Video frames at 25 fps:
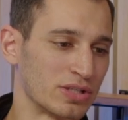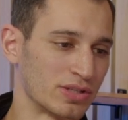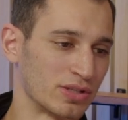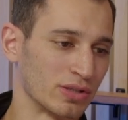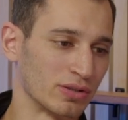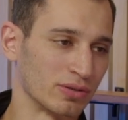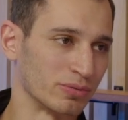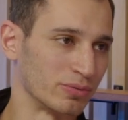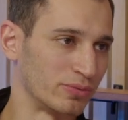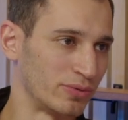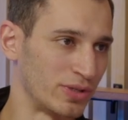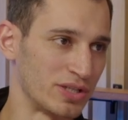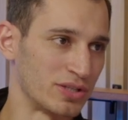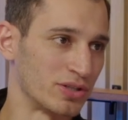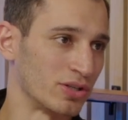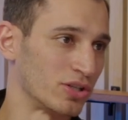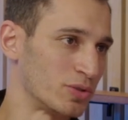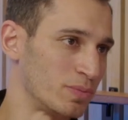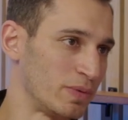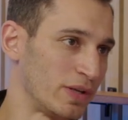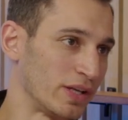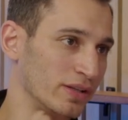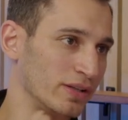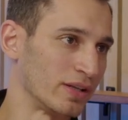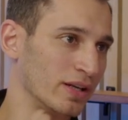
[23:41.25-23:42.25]
still research
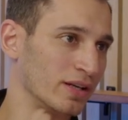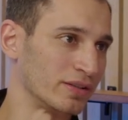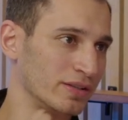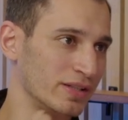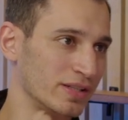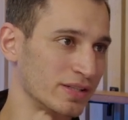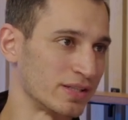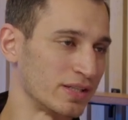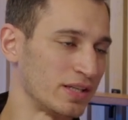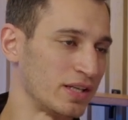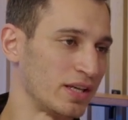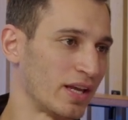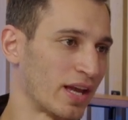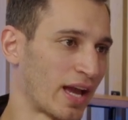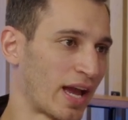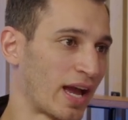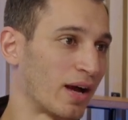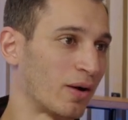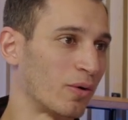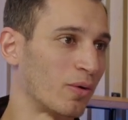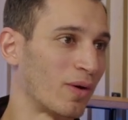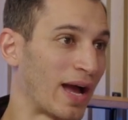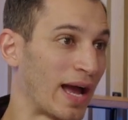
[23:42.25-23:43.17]
being done to see how